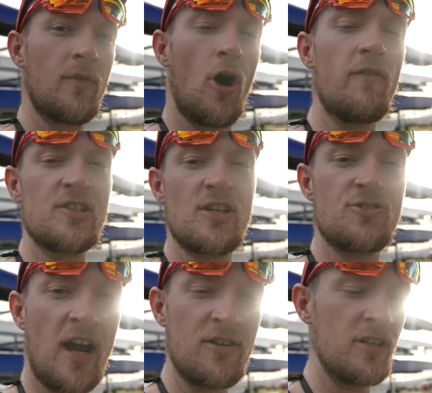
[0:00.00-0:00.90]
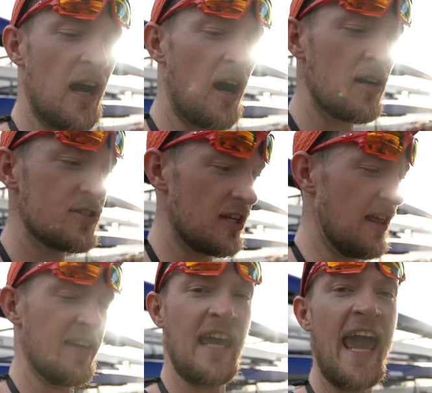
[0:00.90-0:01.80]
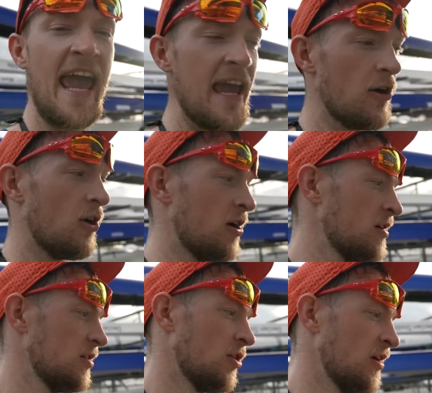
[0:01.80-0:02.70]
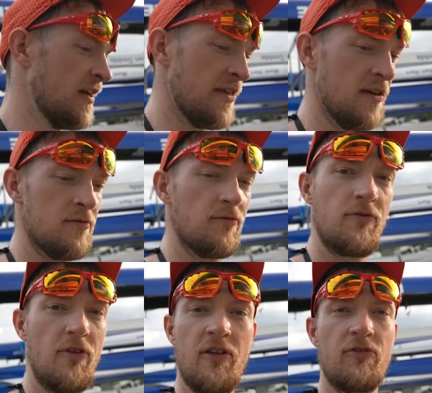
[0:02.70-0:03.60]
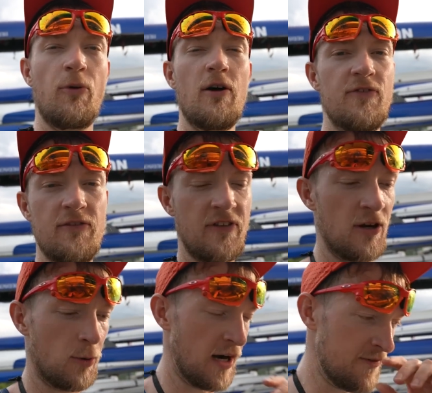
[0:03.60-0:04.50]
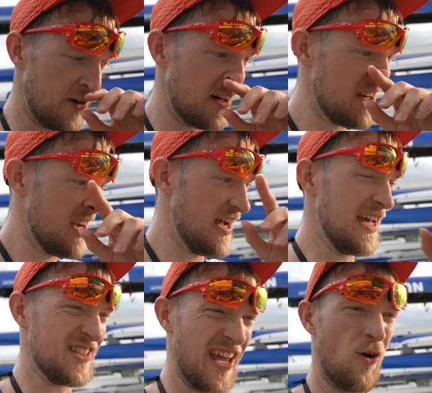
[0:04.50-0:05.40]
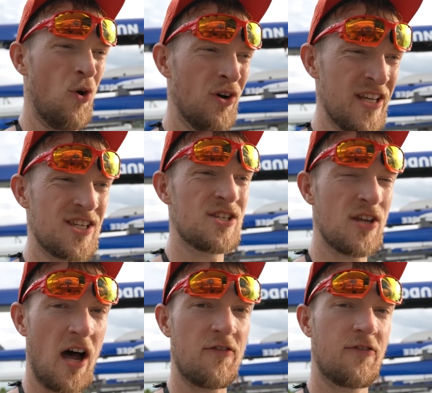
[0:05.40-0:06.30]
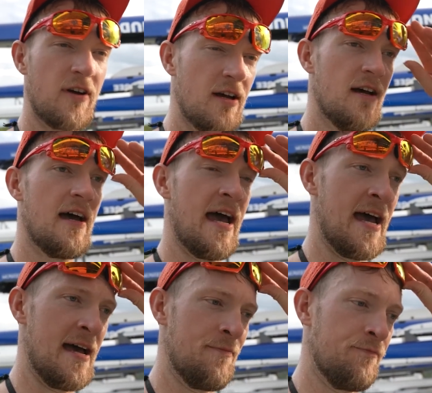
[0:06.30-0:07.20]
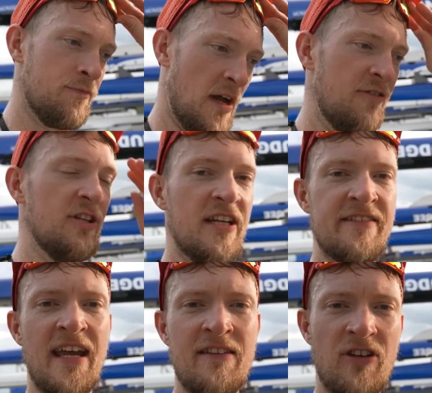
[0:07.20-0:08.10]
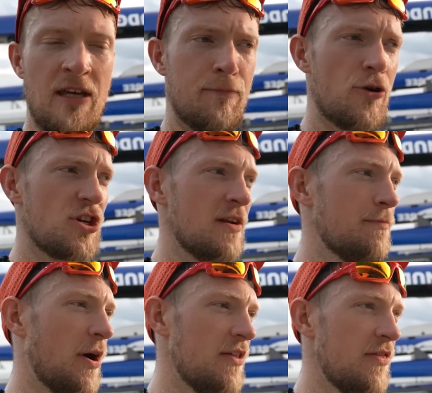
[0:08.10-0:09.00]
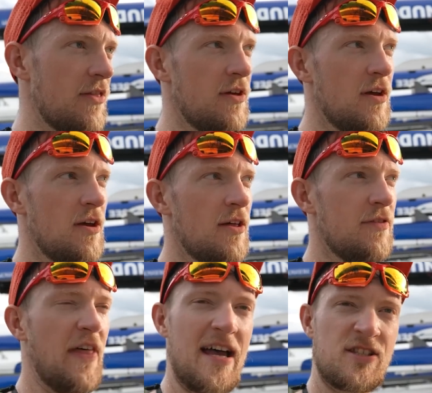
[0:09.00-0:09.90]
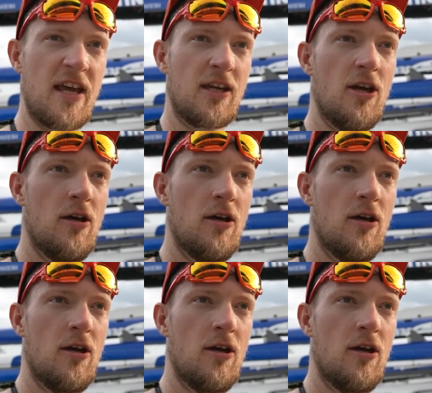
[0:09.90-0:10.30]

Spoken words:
obviously you're trying really hard, and at the K or the 1250 or wherever, it's like, oh, this is tough. I really need to dig in to keep pushing, but that's like